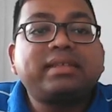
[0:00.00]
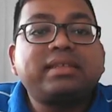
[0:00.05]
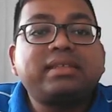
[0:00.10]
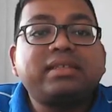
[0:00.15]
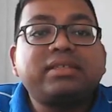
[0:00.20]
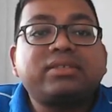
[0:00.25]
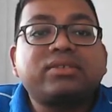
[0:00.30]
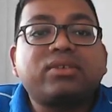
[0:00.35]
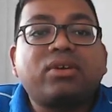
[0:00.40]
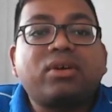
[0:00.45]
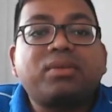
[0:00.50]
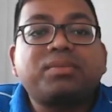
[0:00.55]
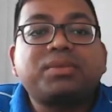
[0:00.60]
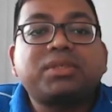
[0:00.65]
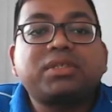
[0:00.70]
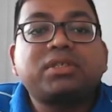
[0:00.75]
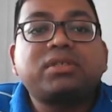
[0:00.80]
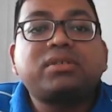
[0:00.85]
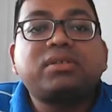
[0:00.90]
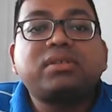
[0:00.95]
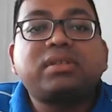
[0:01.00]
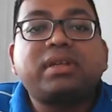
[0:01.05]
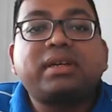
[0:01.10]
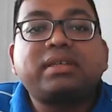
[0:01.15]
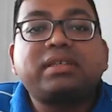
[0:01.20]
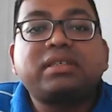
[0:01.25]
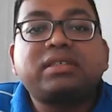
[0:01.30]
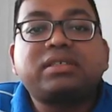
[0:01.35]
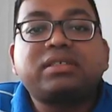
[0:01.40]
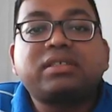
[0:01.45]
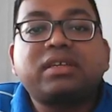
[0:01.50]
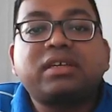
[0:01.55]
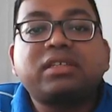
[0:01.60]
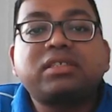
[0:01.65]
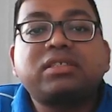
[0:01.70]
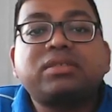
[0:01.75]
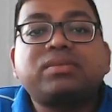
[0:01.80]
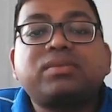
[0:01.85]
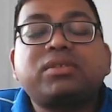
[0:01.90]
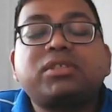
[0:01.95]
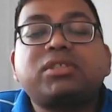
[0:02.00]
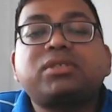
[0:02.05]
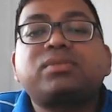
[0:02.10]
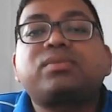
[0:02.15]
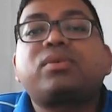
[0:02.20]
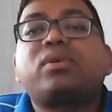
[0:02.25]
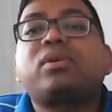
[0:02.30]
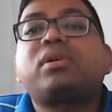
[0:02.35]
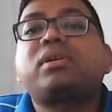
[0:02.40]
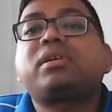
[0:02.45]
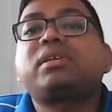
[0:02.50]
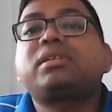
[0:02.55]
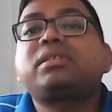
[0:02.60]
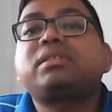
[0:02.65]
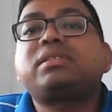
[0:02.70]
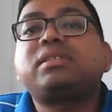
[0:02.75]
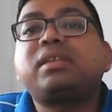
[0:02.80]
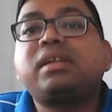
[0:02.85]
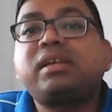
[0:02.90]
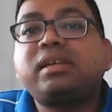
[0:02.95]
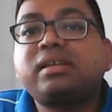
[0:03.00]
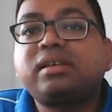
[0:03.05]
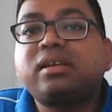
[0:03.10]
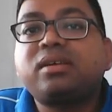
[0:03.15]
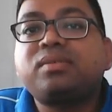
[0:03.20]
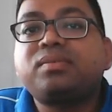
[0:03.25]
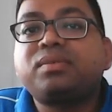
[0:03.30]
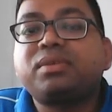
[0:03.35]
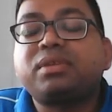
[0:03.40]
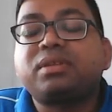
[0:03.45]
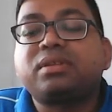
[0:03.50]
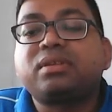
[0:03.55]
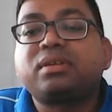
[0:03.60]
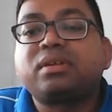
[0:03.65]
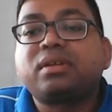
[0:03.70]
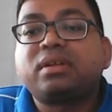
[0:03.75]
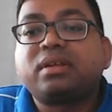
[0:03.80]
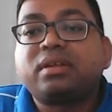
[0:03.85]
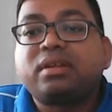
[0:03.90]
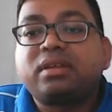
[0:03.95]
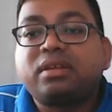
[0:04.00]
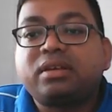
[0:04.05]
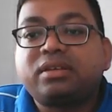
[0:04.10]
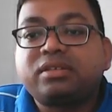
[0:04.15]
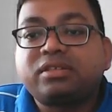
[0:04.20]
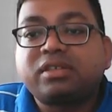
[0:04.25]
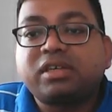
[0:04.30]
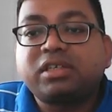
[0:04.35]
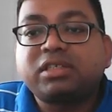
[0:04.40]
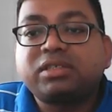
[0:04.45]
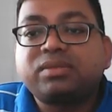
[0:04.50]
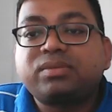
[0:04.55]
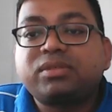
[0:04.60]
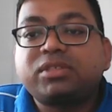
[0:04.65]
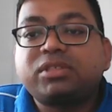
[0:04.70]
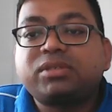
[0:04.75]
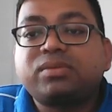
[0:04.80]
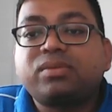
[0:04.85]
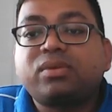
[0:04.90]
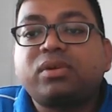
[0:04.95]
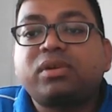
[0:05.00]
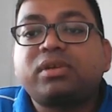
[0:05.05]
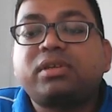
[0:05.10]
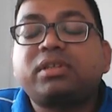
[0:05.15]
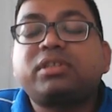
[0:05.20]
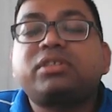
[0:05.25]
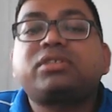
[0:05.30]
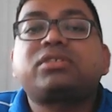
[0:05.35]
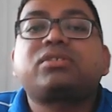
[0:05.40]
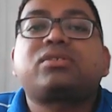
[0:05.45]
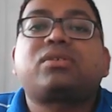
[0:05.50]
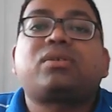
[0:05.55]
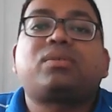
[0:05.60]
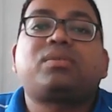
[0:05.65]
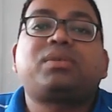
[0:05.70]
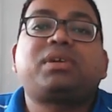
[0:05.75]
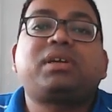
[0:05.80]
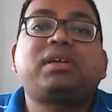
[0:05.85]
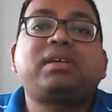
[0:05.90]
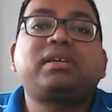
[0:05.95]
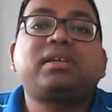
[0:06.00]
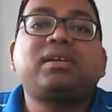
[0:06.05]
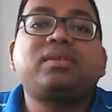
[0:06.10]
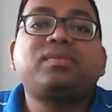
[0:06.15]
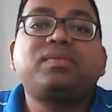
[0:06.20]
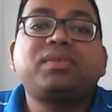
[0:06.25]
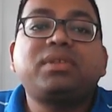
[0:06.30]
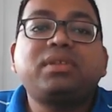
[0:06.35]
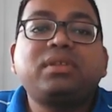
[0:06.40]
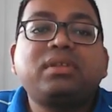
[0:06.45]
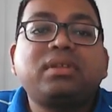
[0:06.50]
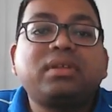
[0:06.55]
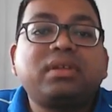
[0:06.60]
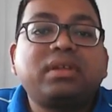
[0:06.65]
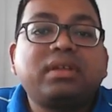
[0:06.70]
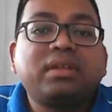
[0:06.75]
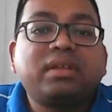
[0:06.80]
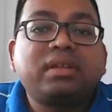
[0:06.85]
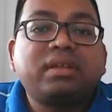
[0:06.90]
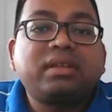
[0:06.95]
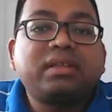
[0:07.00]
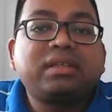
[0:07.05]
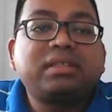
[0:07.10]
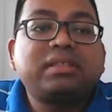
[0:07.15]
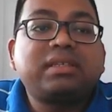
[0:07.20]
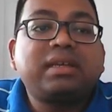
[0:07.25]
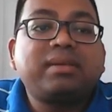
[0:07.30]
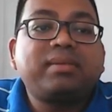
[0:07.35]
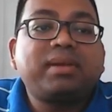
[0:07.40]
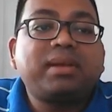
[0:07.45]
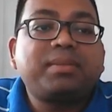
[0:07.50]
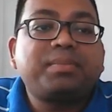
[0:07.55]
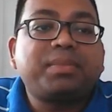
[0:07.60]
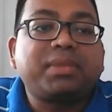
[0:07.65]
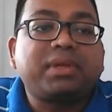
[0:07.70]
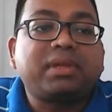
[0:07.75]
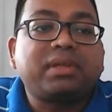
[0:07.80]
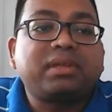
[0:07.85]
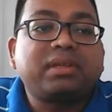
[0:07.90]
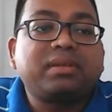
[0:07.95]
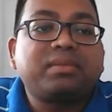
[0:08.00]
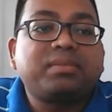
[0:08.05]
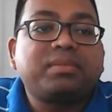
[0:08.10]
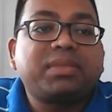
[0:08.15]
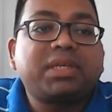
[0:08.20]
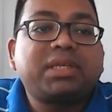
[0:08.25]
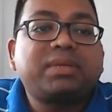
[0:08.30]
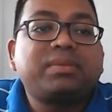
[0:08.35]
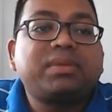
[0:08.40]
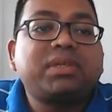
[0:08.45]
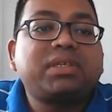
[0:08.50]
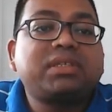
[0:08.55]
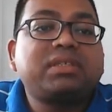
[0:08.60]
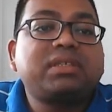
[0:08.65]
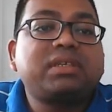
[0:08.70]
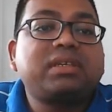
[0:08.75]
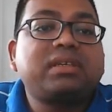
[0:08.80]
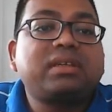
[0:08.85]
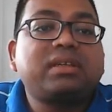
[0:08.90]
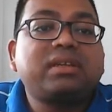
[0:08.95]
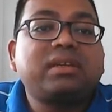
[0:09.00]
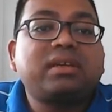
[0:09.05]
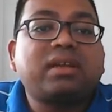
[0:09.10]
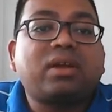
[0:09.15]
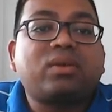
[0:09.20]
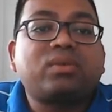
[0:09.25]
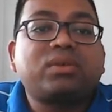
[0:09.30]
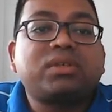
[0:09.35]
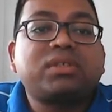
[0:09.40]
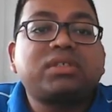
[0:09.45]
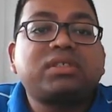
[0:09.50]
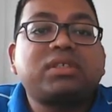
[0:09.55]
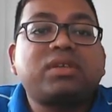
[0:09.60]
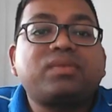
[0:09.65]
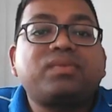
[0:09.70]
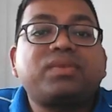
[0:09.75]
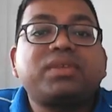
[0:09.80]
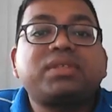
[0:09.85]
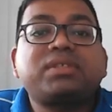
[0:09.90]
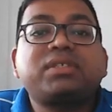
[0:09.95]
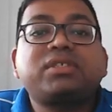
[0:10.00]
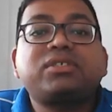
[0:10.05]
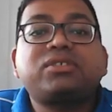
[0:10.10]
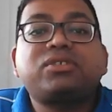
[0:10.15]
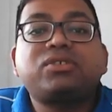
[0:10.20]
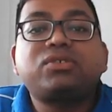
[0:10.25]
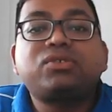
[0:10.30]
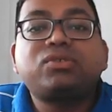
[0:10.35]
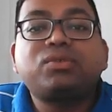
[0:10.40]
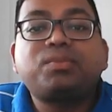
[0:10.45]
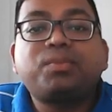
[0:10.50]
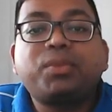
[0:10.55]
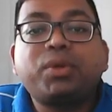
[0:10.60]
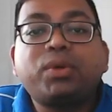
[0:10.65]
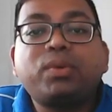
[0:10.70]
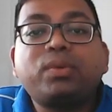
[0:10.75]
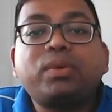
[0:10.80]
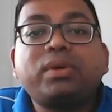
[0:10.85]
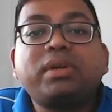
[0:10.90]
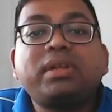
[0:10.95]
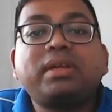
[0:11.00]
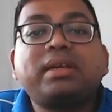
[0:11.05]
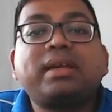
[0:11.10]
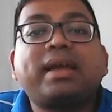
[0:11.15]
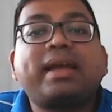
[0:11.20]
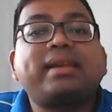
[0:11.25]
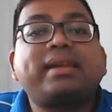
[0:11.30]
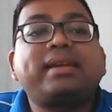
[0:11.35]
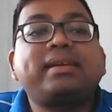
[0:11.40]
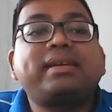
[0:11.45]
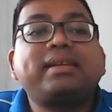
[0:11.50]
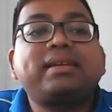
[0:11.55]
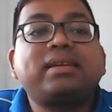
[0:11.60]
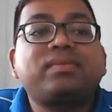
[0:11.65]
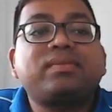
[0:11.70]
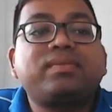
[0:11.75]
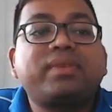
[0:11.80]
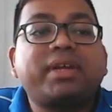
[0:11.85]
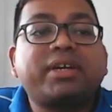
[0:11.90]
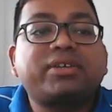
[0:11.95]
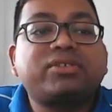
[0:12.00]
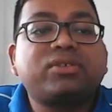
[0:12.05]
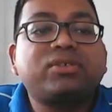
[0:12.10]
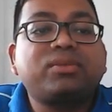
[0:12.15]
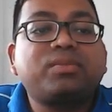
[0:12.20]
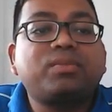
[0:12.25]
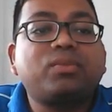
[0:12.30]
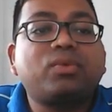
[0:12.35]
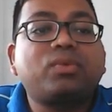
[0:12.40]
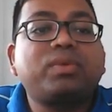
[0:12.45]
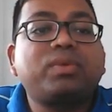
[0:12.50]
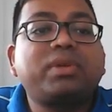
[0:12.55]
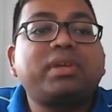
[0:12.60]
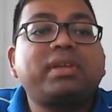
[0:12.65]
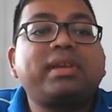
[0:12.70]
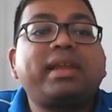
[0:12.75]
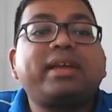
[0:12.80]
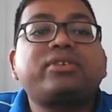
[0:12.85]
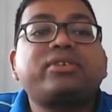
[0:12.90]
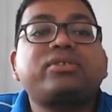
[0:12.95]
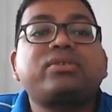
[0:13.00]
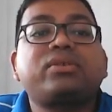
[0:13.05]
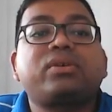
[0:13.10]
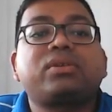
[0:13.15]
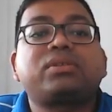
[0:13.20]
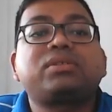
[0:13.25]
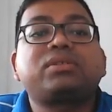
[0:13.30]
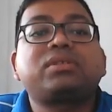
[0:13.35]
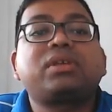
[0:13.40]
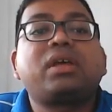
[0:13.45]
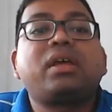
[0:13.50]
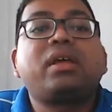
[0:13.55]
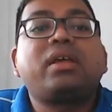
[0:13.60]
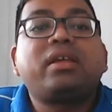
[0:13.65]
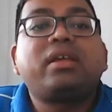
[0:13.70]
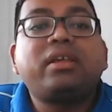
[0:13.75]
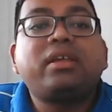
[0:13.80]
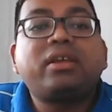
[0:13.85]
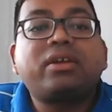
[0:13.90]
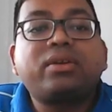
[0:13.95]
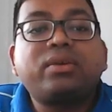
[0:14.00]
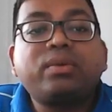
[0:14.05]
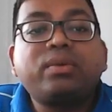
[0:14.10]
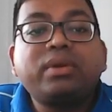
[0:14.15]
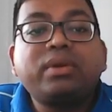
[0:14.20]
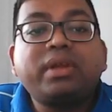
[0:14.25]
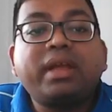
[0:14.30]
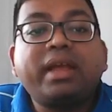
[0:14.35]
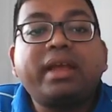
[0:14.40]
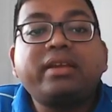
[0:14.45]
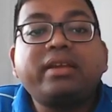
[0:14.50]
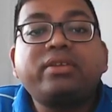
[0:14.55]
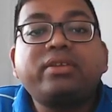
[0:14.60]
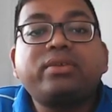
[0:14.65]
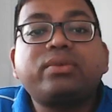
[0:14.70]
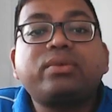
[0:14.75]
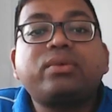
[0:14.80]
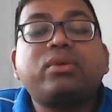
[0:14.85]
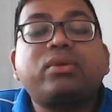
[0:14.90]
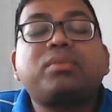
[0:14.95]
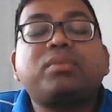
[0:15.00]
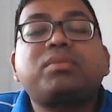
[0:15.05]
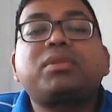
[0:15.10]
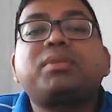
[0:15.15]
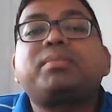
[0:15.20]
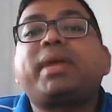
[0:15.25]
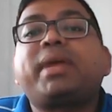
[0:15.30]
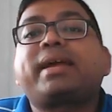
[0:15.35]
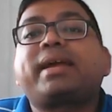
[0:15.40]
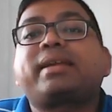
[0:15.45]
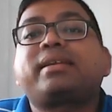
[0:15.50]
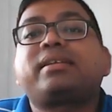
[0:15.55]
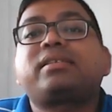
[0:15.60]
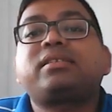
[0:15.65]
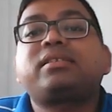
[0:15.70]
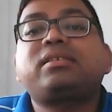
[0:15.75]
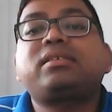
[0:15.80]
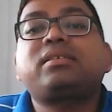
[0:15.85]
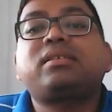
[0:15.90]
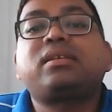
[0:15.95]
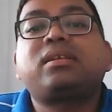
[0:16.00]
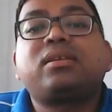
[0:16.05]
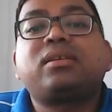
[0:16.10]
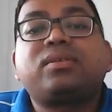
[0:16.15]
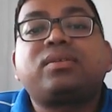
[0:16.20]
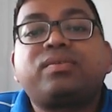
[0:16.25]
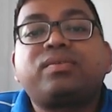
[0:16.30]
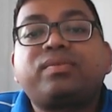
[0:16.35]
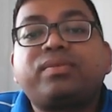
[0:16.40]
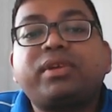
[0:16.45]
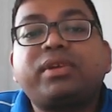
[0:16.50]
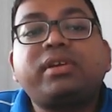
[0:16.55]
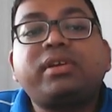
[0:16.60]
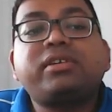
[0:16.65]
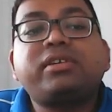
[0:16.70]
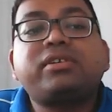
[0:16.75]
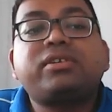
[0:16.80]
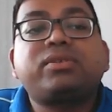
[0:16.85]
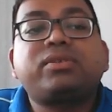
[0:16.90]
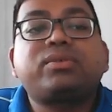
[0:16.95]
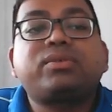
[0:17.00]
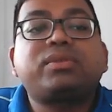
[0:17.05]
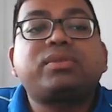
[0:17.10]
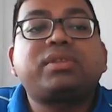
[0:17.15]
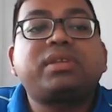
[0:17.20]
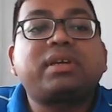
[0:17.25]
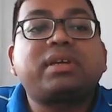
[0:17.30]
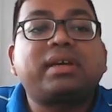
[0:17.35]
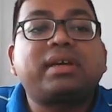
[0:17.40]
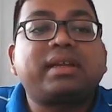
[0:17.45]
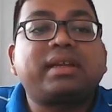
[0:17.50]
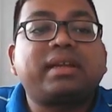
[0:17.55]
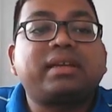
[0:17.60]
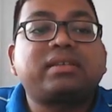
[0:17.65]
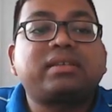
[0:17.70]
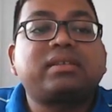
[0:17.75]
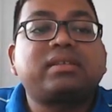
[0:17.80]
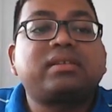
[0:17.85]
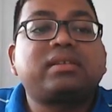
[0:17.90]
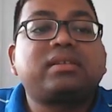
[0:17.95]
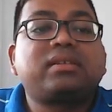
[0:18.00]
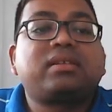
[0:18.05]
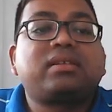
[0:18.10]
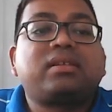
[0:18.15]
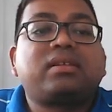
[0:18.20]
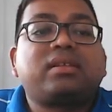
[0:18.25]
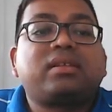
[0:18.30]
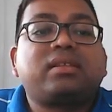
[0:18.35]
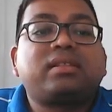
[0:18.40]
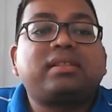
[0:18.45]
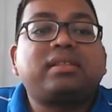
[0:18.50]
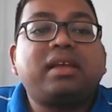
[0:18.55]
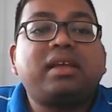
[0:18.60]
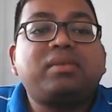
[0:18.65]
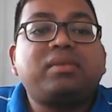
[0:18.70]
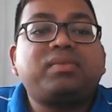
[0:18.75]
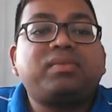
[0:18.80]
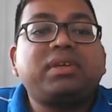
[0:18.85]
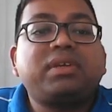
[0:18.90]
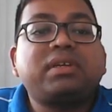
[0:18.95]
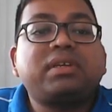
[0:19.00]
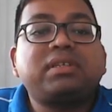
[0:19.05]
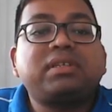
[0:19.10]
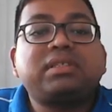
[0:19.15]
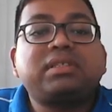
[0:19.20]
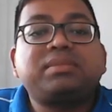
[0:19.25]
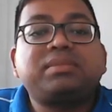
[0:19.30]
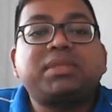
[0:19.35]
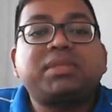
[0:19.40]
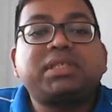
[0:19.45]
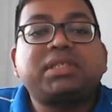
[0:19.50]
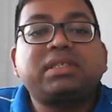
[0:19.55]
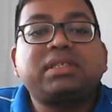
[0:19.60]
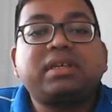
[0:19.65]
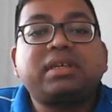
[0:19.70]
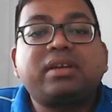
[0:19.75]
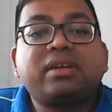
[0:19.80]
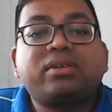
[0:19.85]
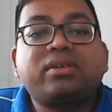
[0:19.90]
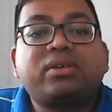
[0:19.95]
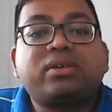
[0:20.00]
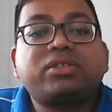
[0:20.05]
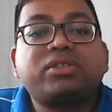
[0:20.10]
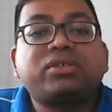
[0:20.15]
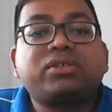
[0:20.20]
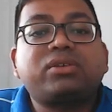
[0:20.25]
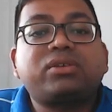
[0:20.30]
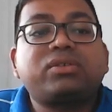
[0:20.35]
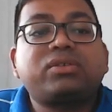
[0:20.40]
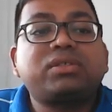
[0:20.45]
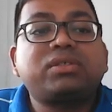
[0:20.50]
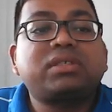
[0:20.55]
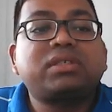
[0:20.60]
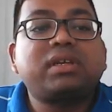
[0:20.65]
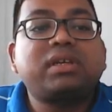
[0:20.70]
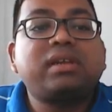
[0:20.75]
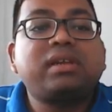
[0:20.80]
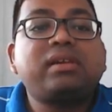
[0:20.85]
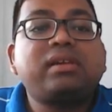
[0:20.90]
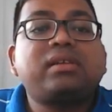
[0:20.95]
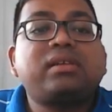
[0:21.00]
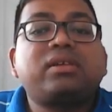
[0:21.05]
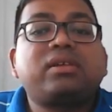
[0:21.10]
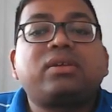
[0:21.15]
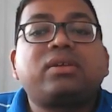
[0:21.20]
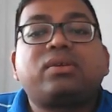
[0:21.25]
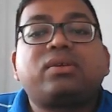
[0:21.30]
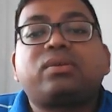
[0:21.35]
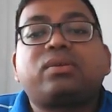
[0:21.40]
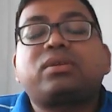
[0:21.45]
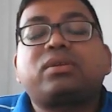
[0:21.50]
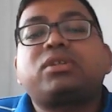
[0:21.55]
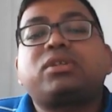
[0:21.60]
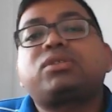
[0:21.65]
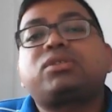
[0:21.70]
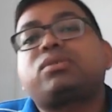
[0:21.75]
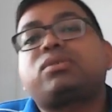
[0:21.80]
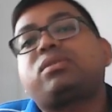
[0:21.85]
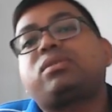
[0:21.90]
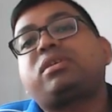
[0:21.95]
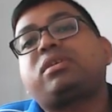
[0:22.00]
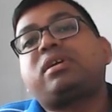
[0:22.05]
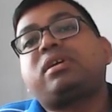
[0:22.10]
it is observed that a transverse voltage delta V, a transverse voltage of delta V is developing between its inner and outer surfaces due to purely kinetic effects of moving electrons. Ignore any role of the magnetic field due to the current. Then figure is symmetric and not drawn to scale. Okay, so the